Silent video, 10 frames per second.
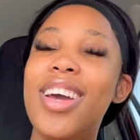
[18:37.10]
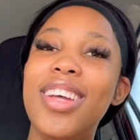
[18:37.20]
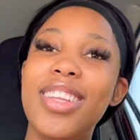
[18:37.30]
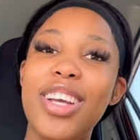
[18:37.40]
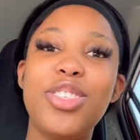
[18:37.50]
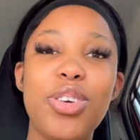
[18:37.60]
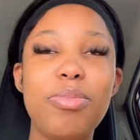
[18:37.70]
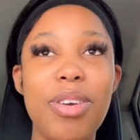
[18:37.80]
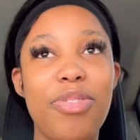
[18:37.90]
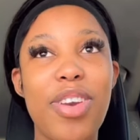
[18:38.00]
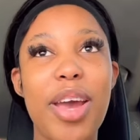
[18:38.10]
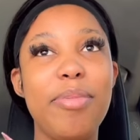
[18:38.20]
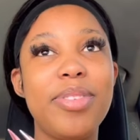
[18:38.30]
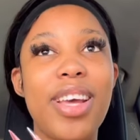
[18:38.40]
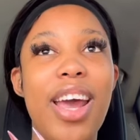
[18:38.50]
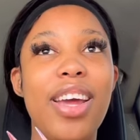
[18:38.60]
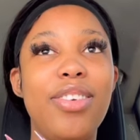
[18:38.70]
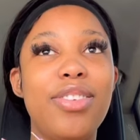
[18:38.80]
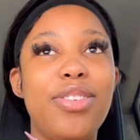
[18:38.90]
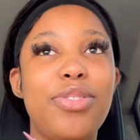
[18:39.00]
they showed me flames,
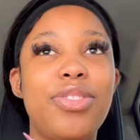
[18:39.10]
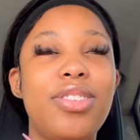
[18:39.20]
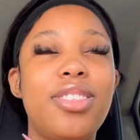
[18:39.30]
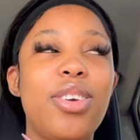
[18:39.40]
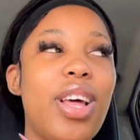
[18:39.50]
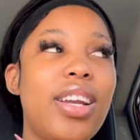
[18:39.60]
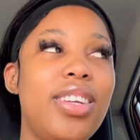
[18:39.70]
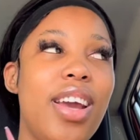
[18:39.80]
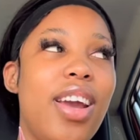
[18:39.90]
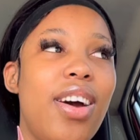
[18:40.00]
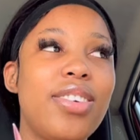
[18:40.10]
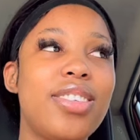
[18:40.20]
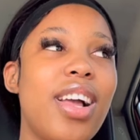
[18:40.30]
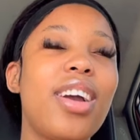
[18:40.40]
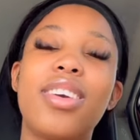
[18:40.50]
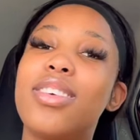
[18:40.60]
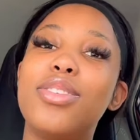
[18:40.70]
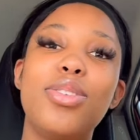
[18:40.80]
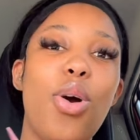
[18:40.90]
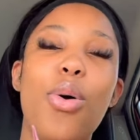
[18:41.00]
and till that day, I was like,
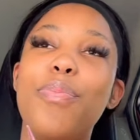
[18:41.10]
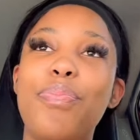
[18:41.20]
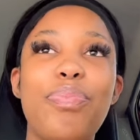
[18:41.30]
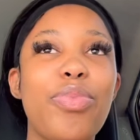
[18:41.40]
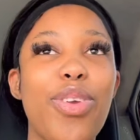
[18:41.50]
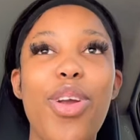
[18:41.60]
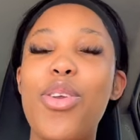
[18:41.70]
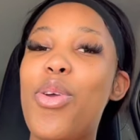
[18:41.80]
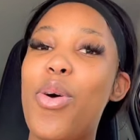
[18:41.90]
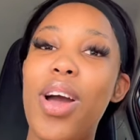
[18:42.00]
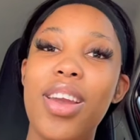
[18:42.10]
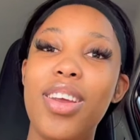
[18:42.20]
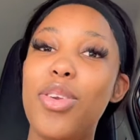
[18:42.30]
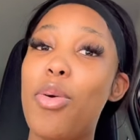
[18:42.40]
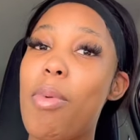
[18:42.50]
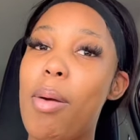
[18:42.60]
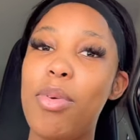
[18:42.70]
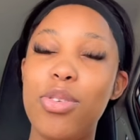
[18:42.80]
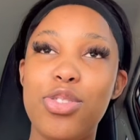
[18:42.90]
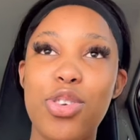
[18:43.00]
no, no, honey, no, ma'am,
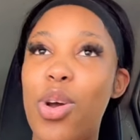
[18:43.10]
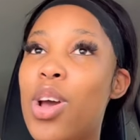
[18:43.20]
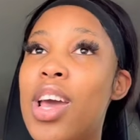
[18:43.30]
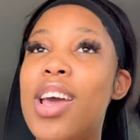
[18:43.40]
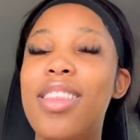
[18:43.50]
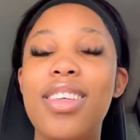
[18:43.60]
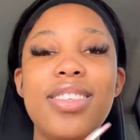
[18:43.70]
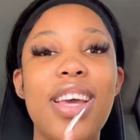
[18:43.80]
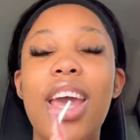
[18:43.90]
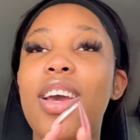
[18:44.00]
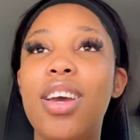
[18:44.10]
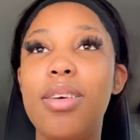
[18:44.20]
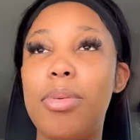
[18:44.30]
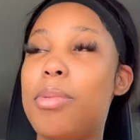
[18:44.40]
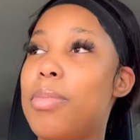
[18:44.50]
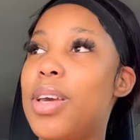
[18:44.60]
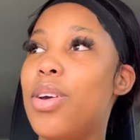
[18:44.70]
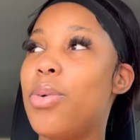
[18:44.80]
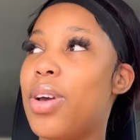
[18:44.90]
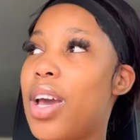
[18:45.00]
no, sir, this ain't gonna be me.
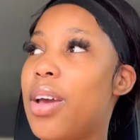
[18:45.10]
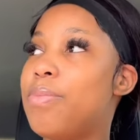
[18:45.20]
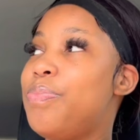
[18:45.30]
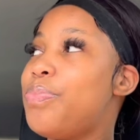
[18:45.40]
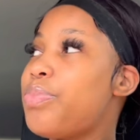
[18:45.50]
Okay.